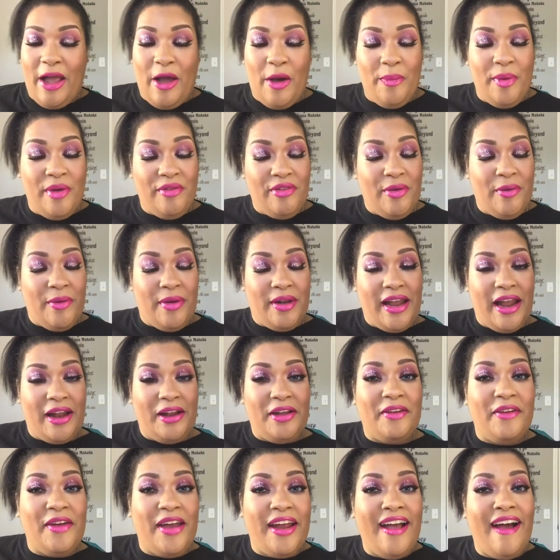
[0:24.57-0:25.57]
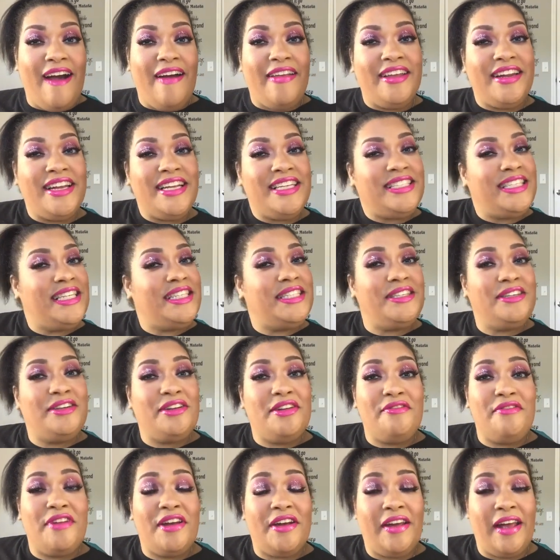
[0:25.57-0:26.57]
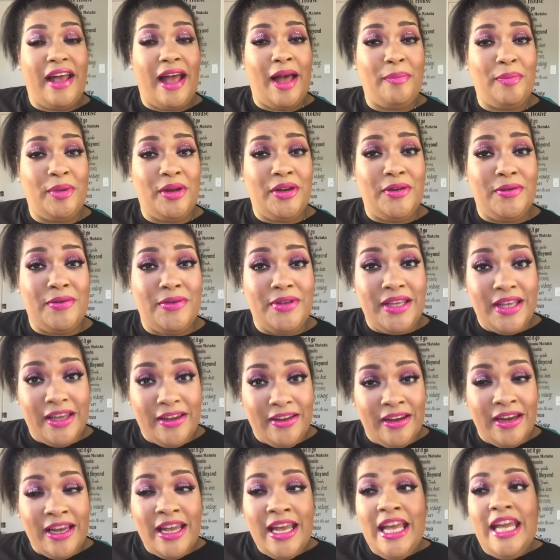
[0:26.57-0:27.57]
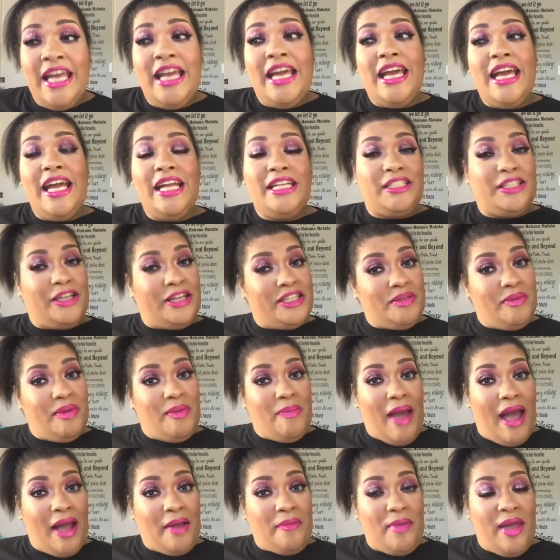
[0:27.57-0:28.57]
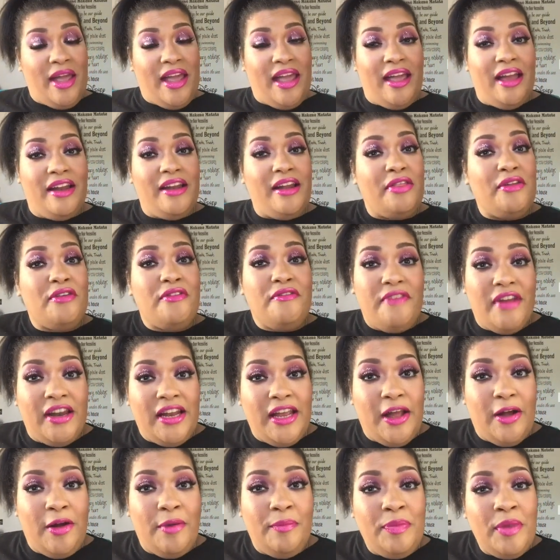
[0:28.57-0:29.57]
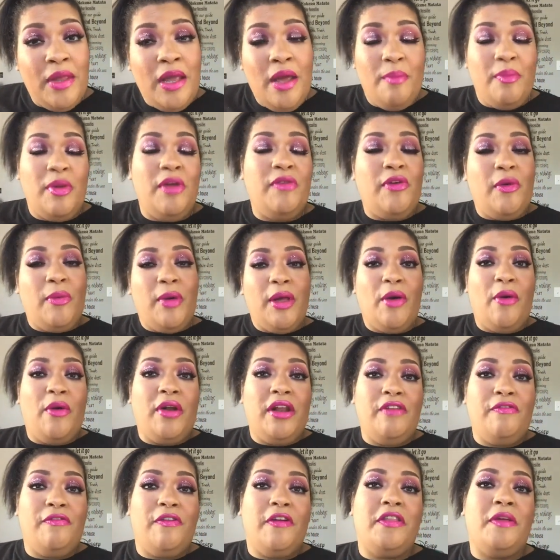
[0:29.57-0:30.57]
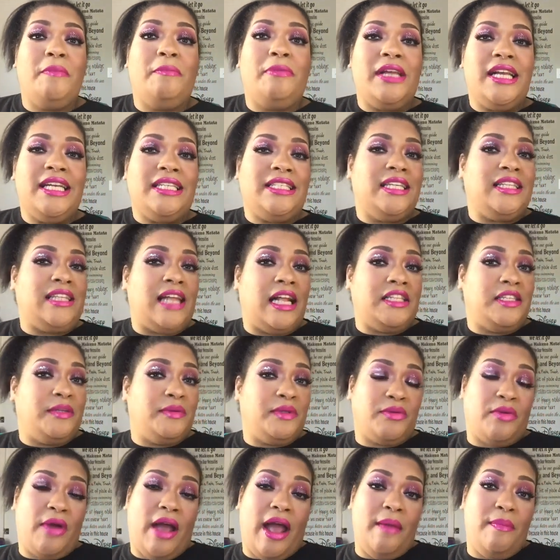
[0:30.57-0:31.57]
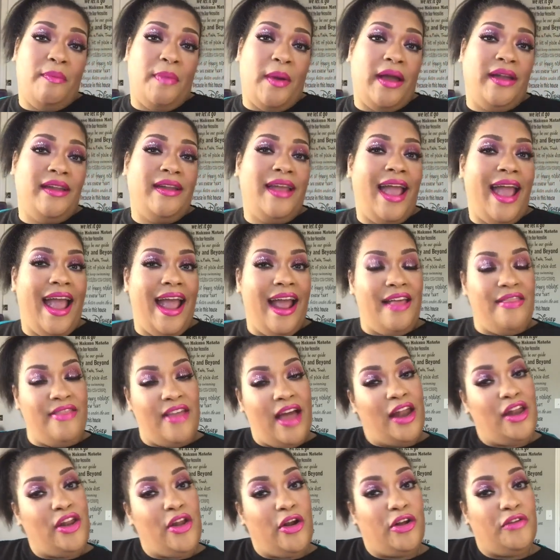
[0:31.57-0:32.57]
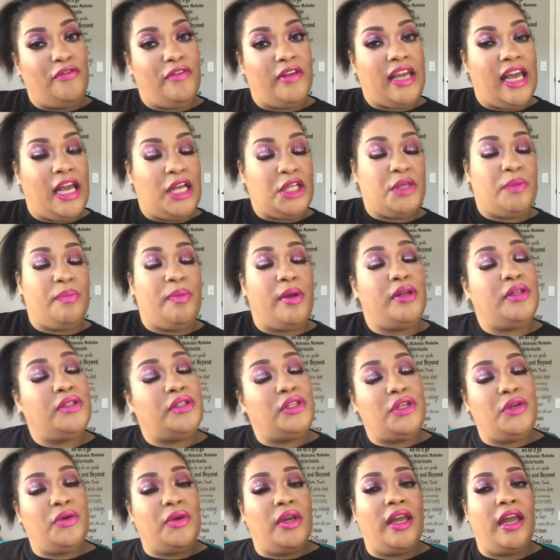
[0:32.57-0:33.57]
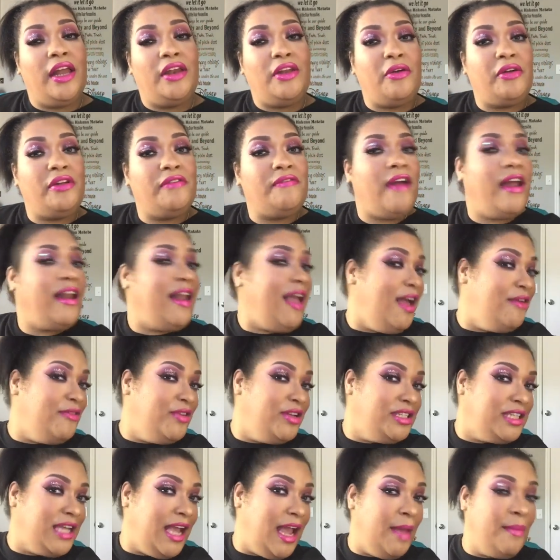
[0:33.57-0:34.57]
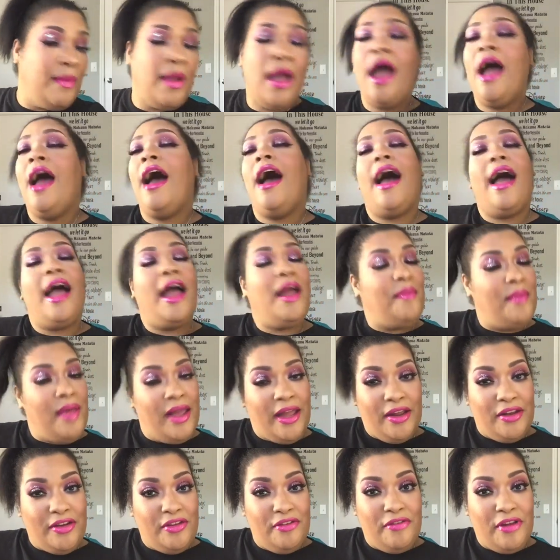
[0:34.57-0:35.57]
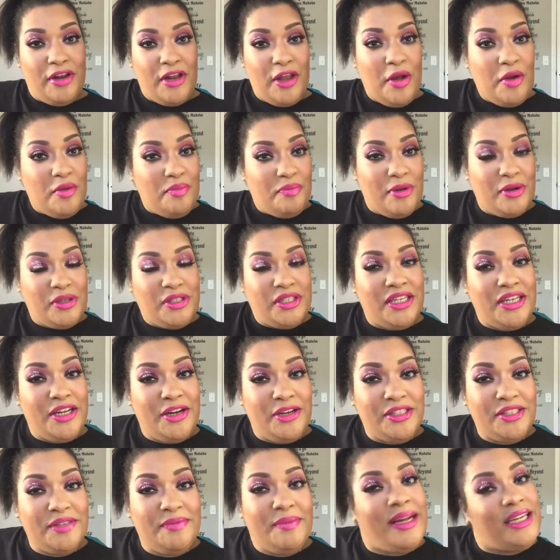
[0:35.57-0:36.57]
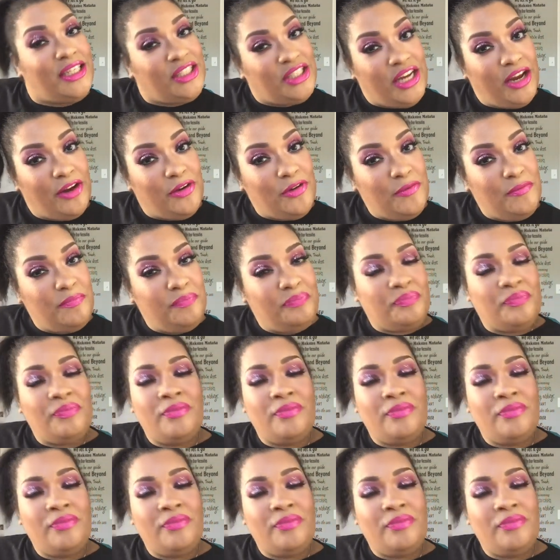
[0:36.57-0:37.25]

I hope everyone had a great holiday season and a very happy new year. It's good to be back making another video. Before we go any further, please hit that subscribe button and that notification bell so you can get notified every time I make a new video and post it here to my channel.